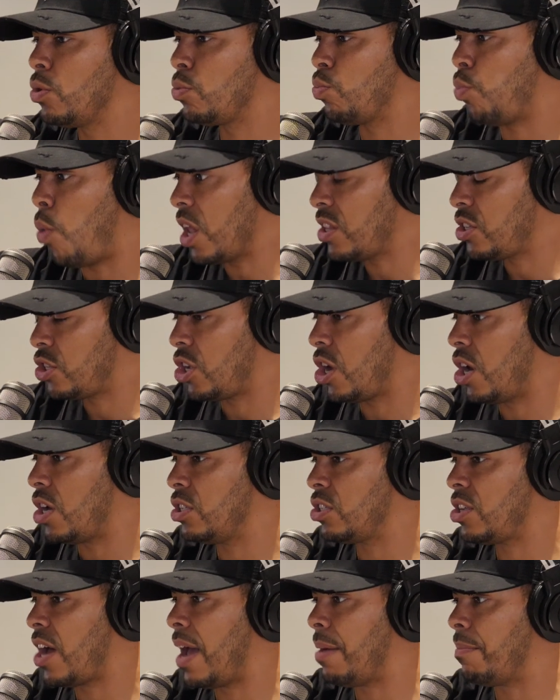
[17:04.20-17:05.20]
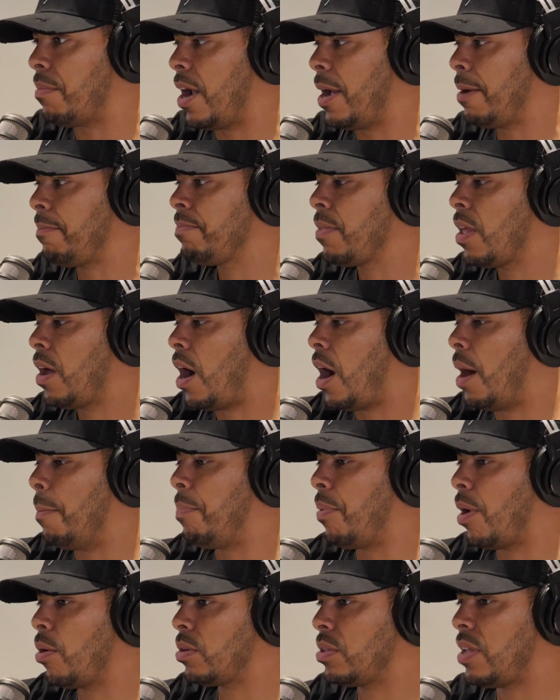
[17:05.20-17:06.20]
one certain time, right, I
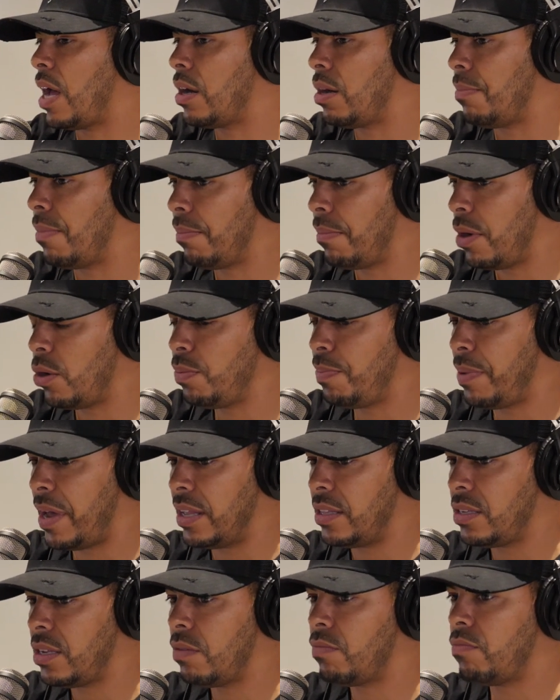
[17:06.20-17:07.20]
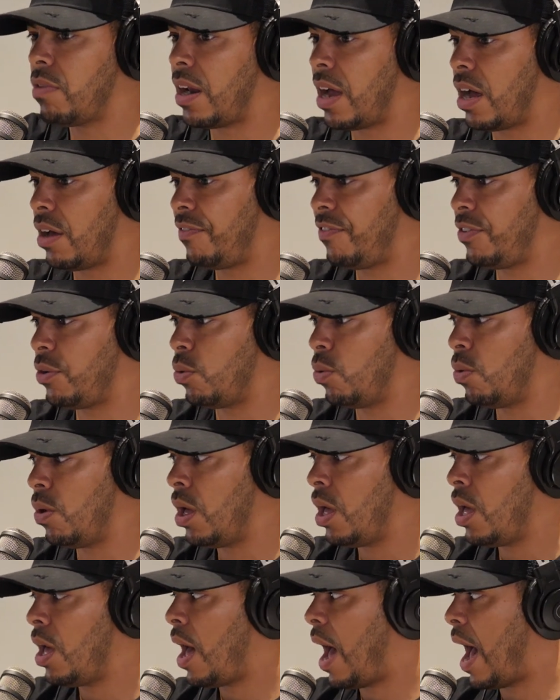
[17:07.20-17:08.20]
broke down on my moped, run out of fuel,
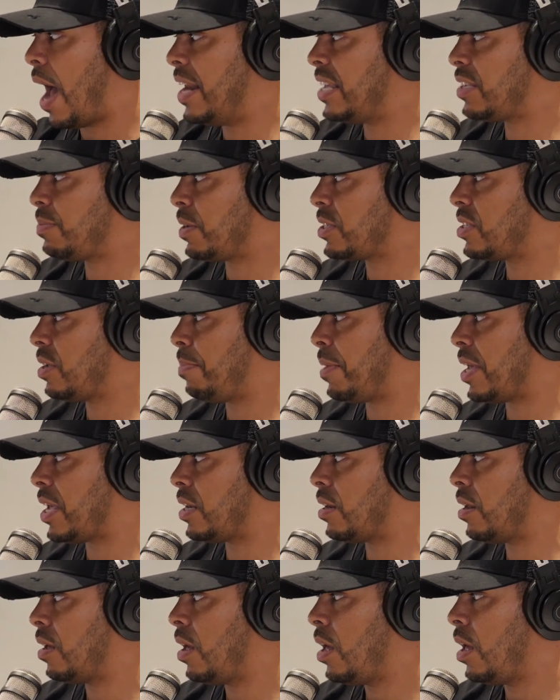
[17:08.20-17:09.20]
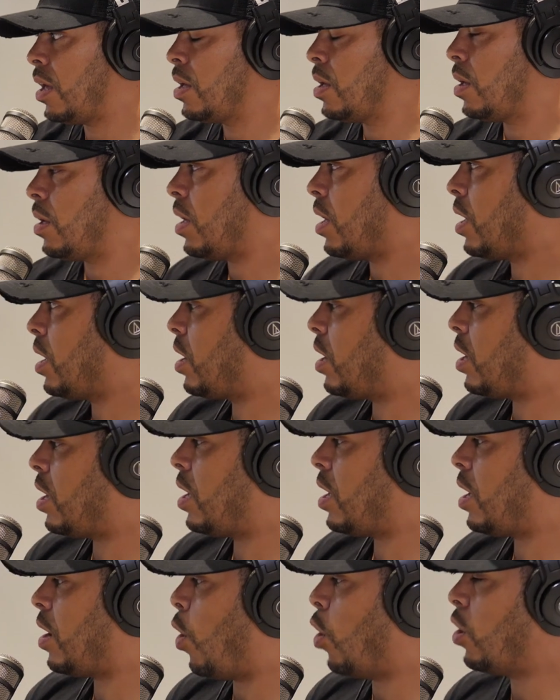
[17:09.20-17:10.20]
and this must have been
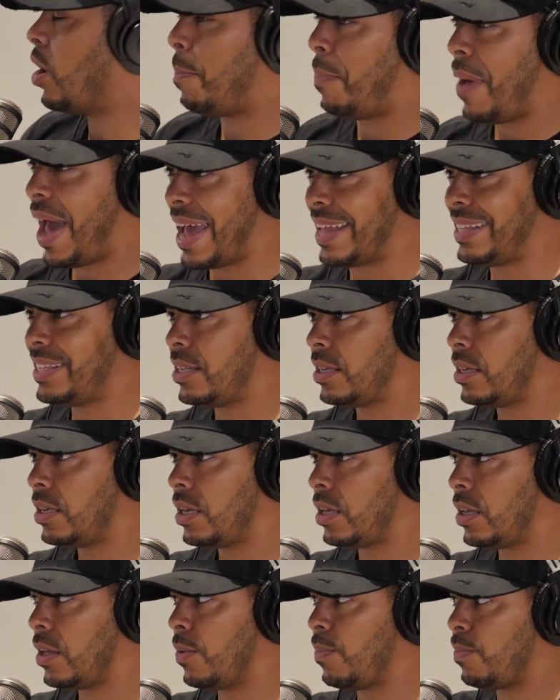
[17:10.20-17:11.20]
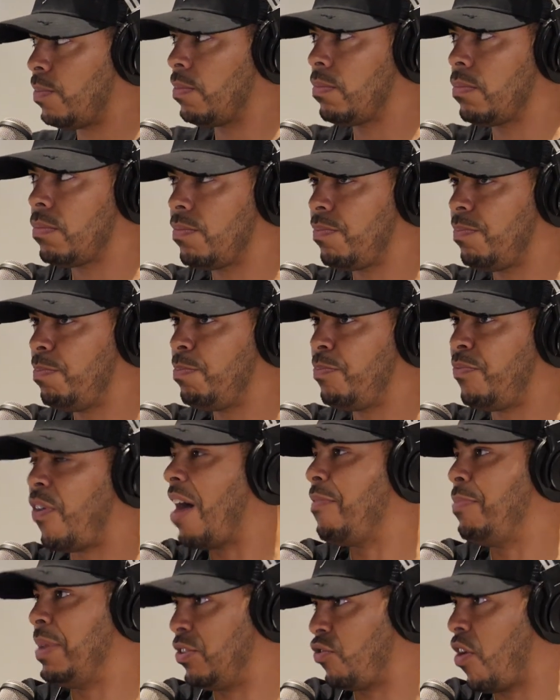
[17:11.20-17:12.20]
on a ped,
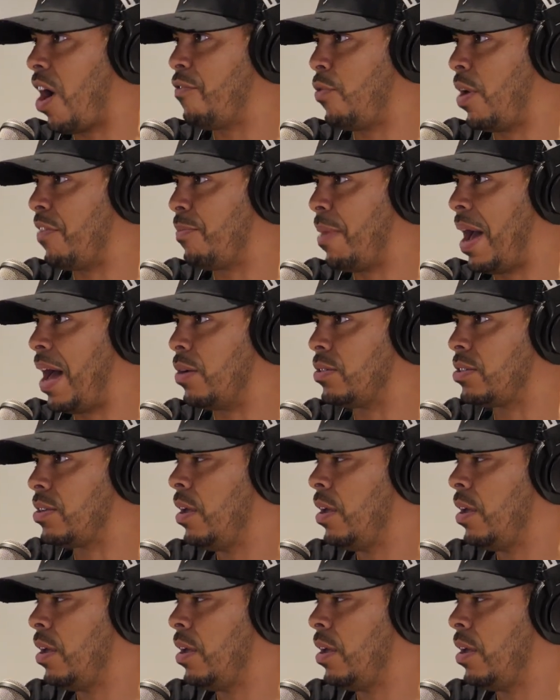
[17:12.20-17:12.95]
5-minute drive away from my house.